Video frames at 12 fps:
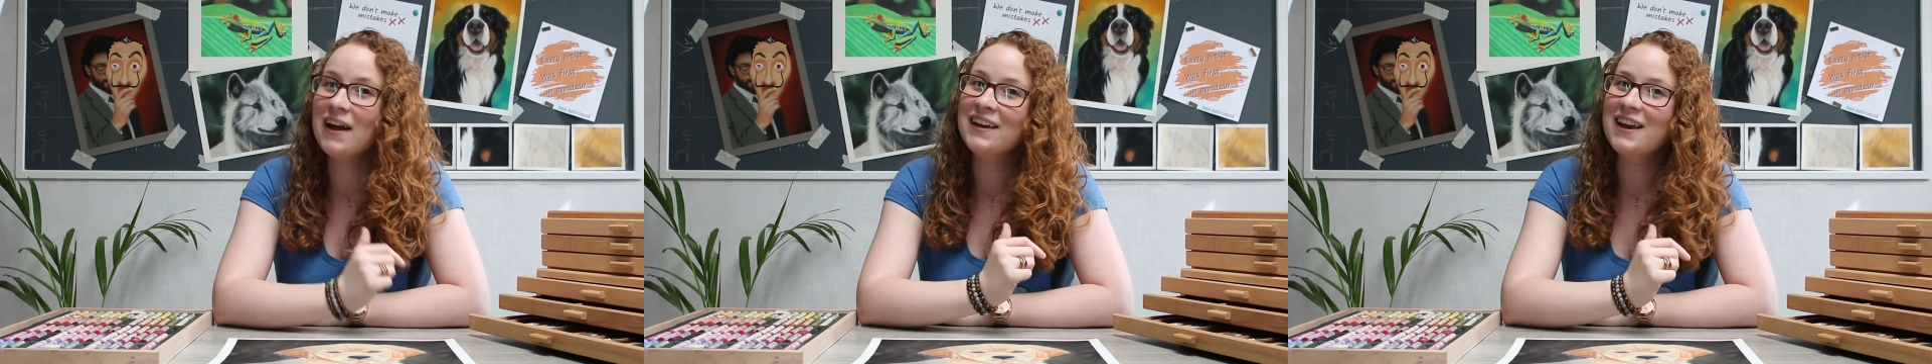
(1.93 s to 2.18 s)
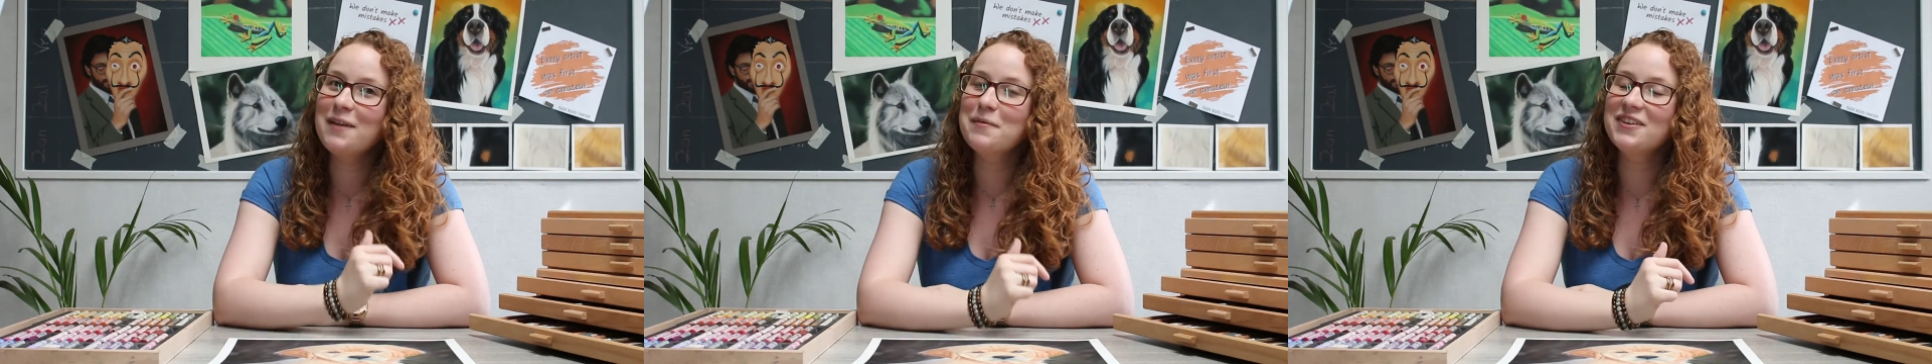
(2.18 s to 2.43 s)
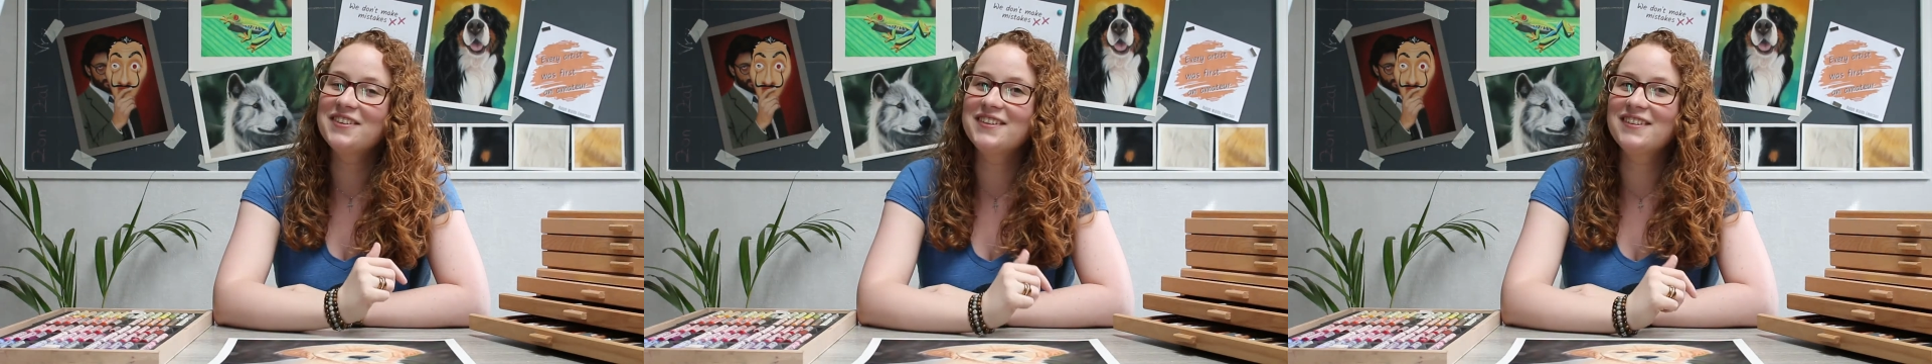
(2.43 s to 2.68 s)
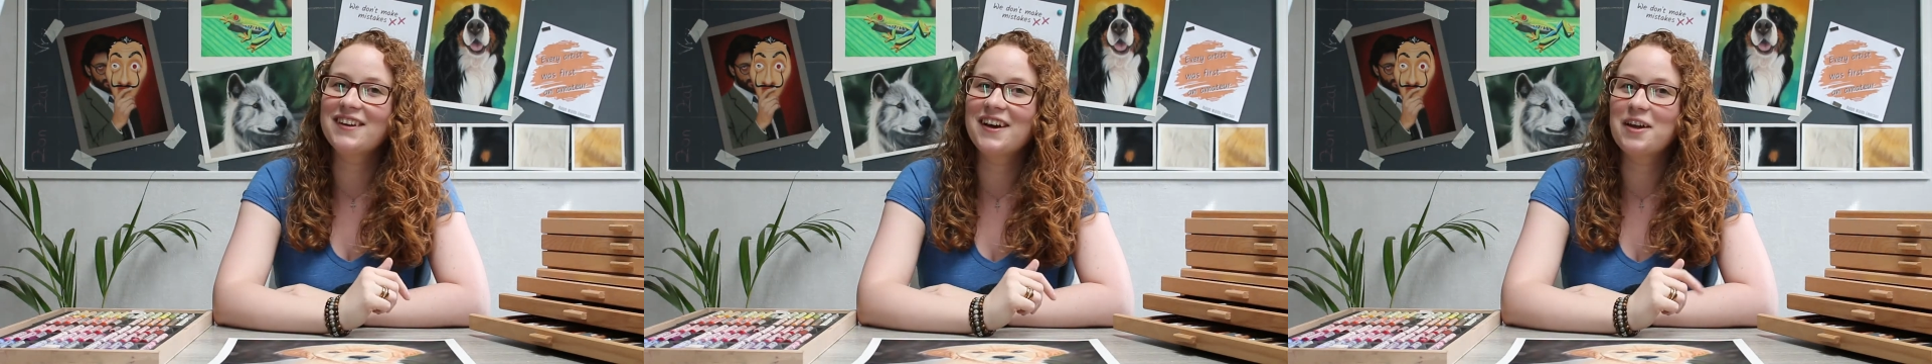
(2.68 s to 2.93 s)
My name is
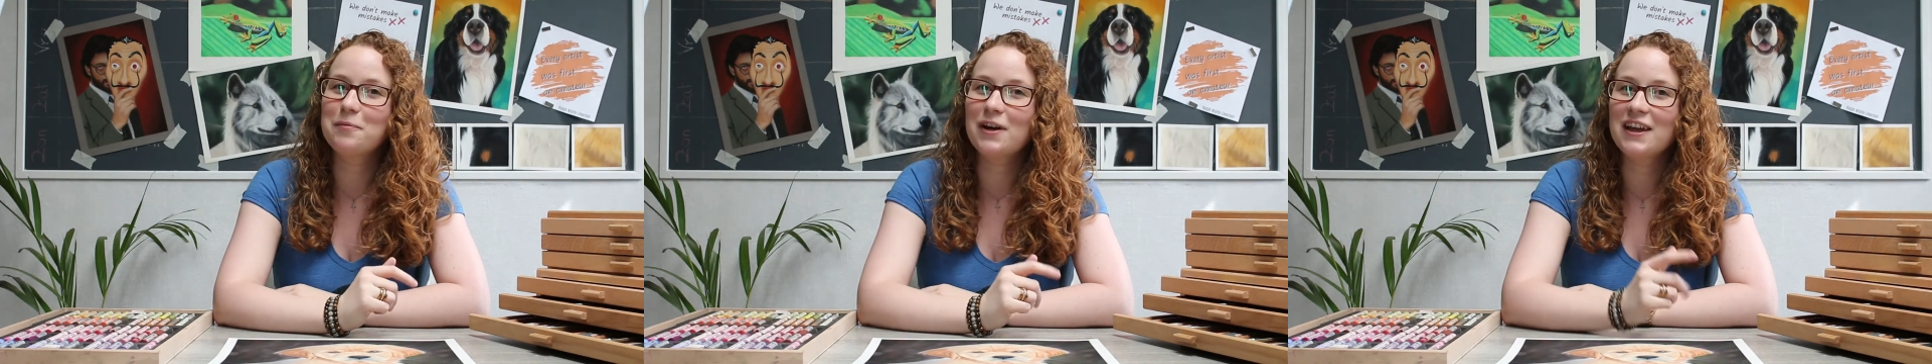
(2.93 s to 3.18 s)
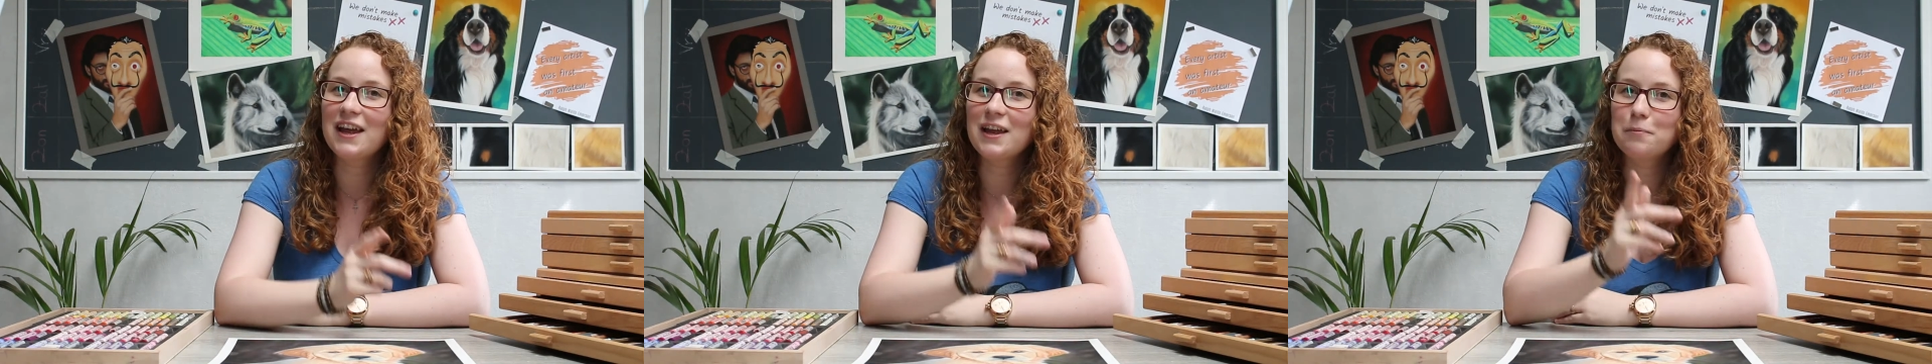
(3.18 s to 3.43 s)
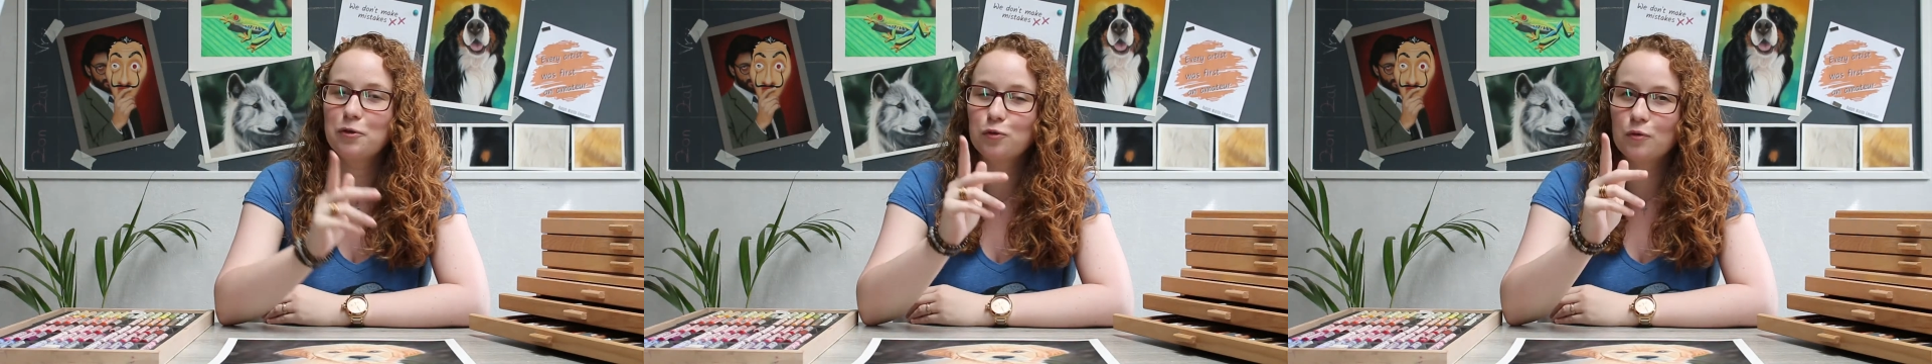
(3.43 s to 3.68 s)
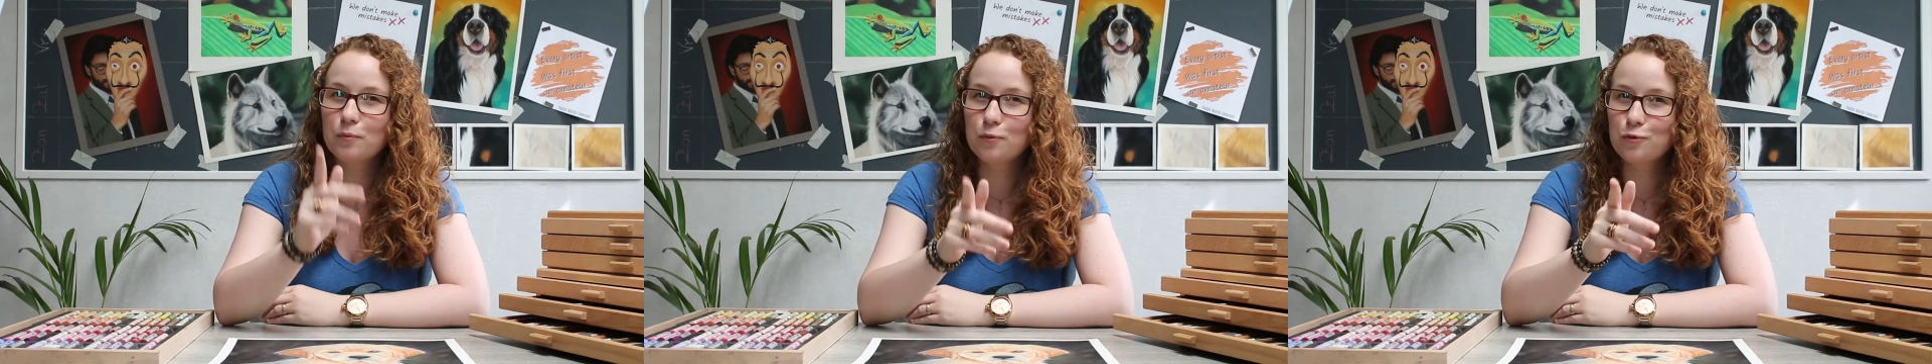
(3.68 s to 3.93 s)
Tina and my aim
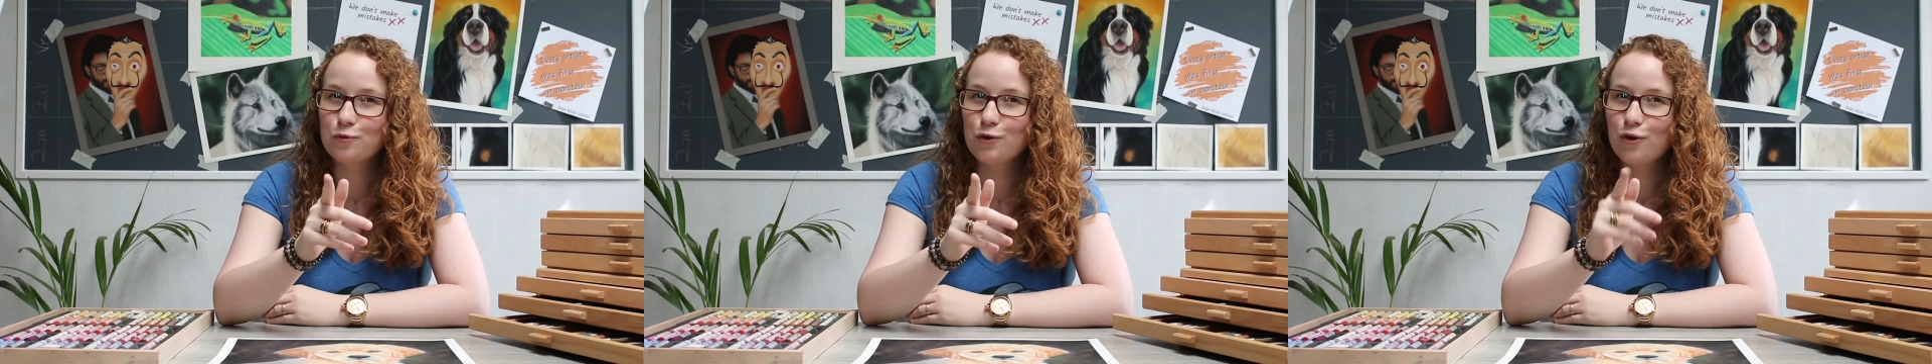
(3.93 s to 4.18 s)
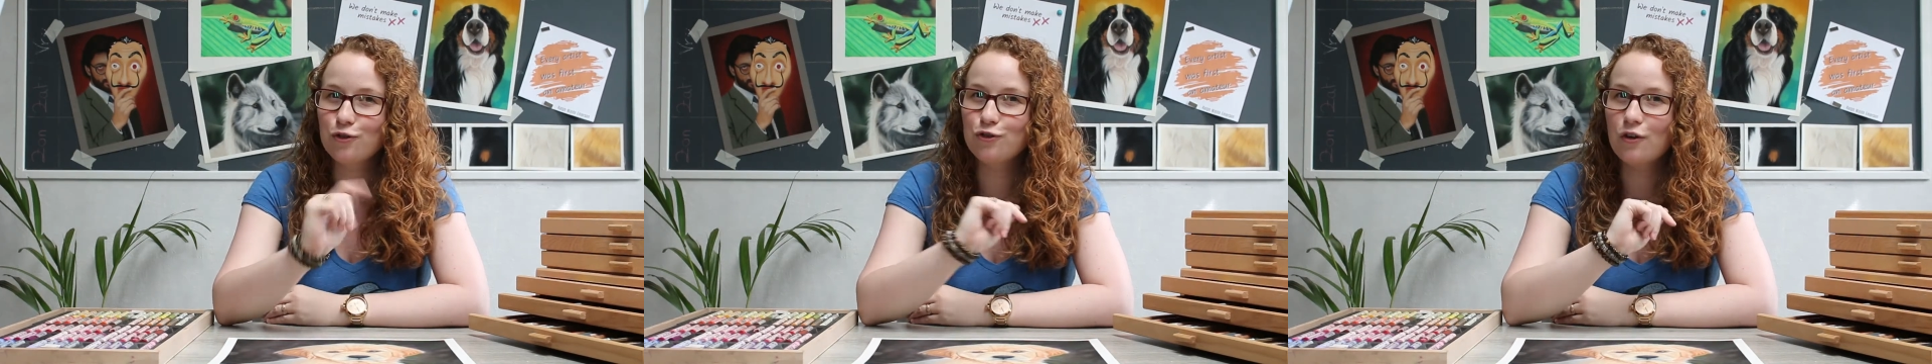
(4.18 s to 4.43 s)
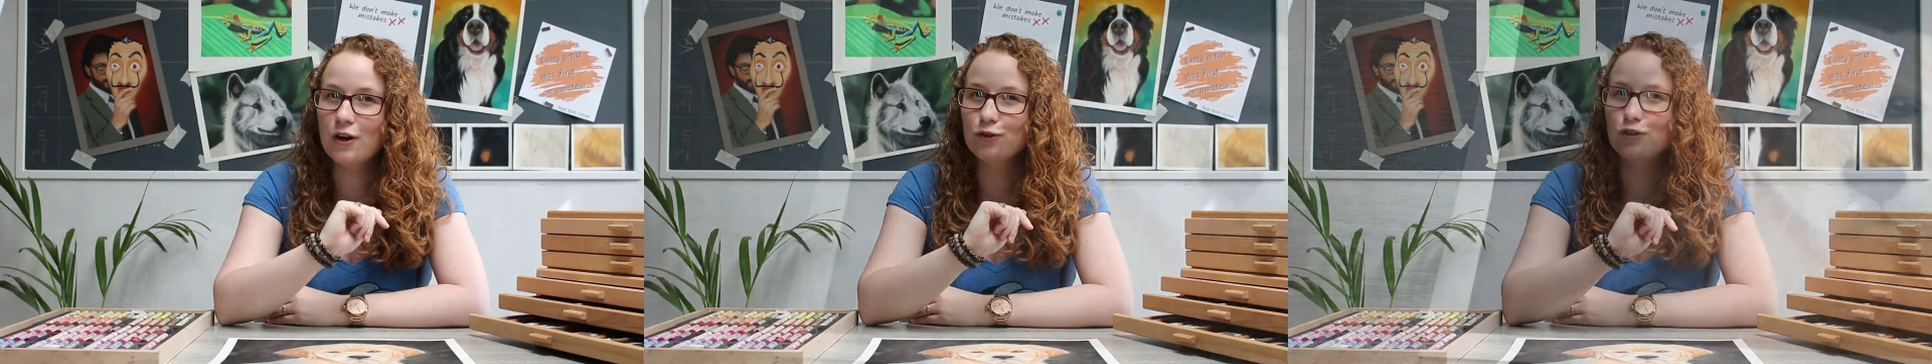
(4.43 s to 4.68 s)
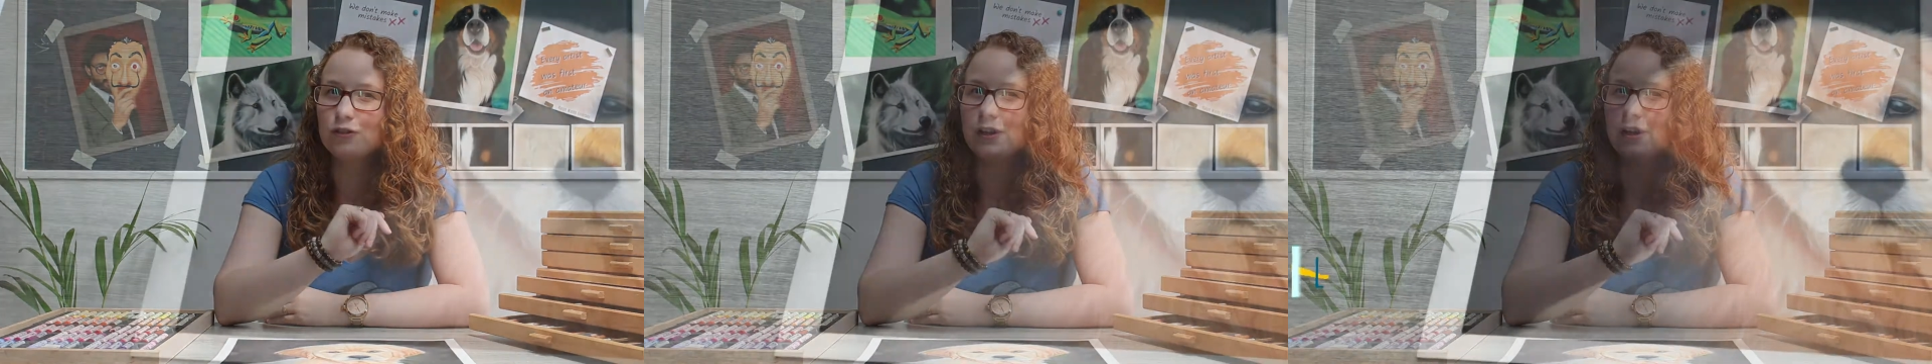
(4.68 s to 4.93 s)
is to improve your drawings just